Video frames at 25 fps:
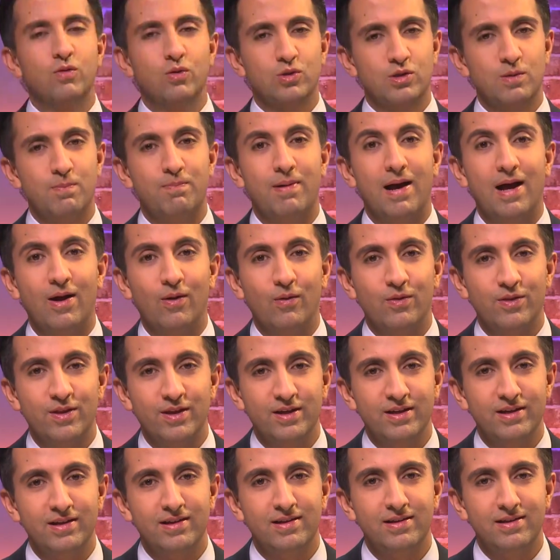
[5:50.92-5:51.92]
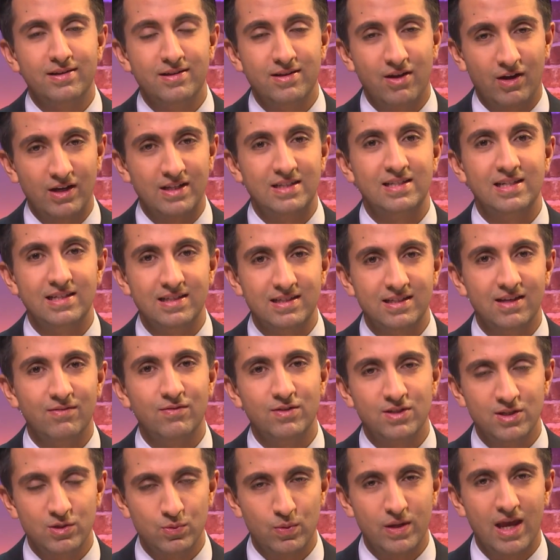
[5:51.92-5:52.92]
of course, about the
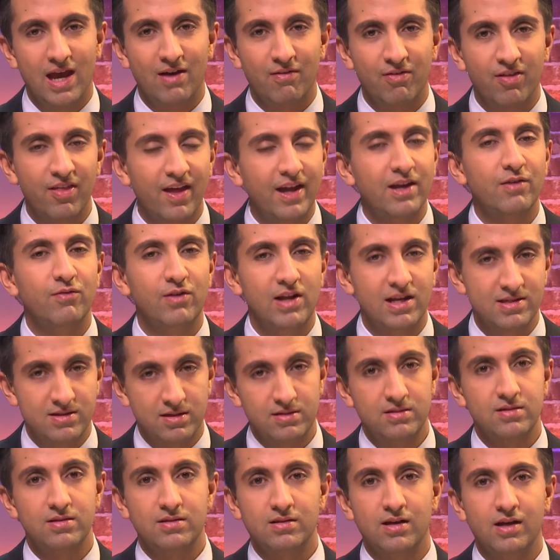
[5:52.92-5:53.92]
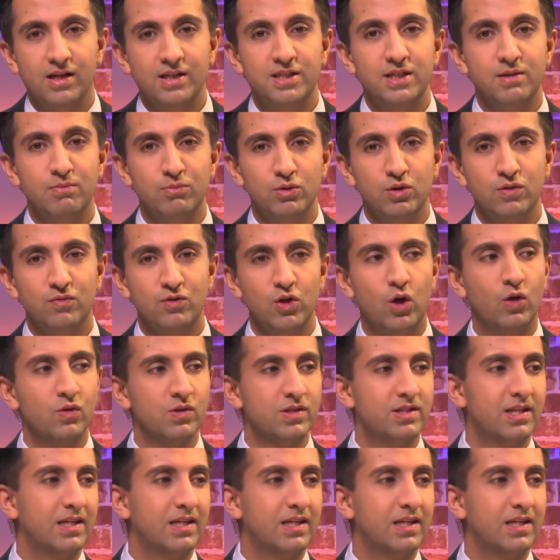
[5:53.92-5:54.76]
1970s. We have, thankfully, as a society, moved on